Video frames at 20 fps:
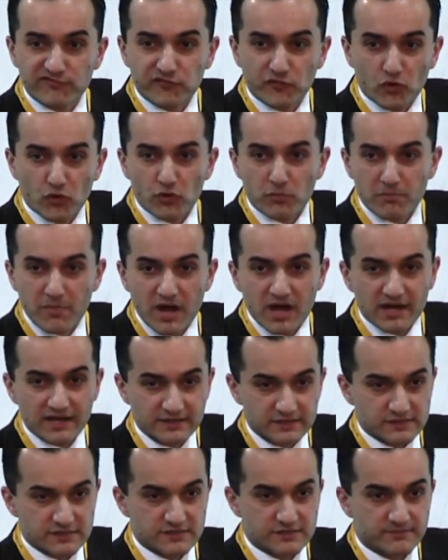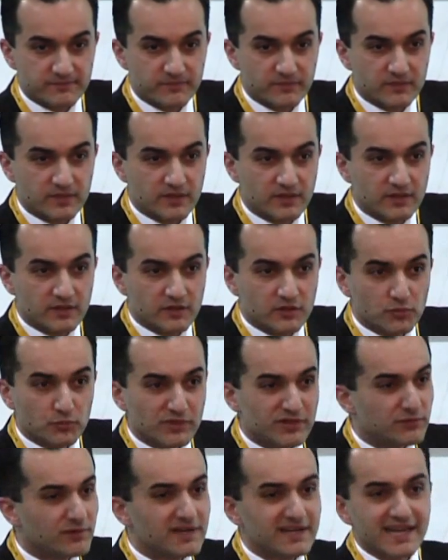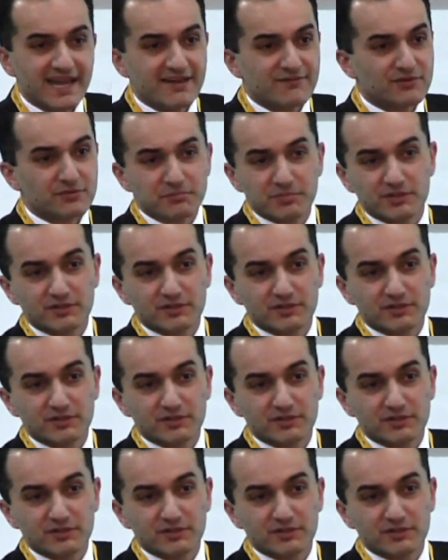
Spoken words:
4 mines. We really haven't